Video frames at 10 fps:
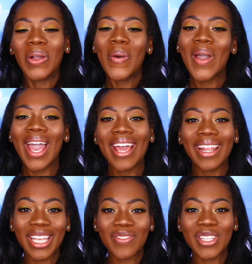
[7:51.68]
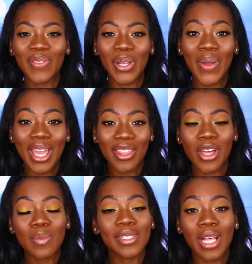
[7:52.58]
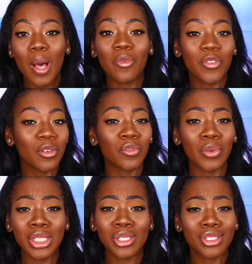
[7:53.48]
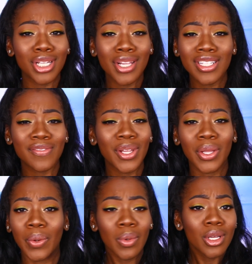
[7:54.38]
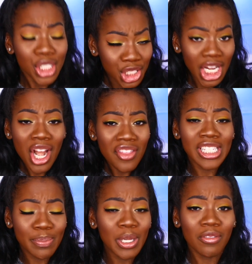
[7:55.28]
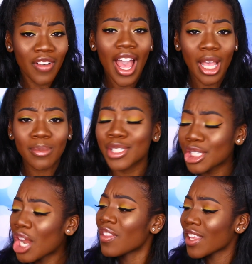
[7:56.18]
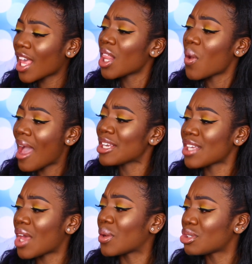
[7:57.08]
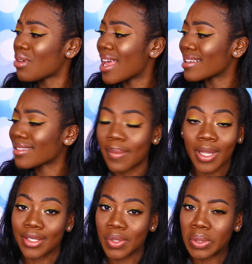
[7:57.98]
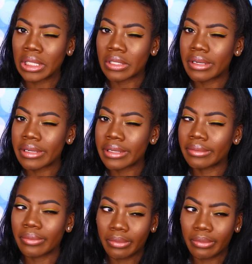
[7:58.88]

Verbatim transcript: go ahead and give this video a thumbs up. Feel free to share this video. Share the spring vibes. Share the yellow eyeshadow trend. I mean, it's already trending.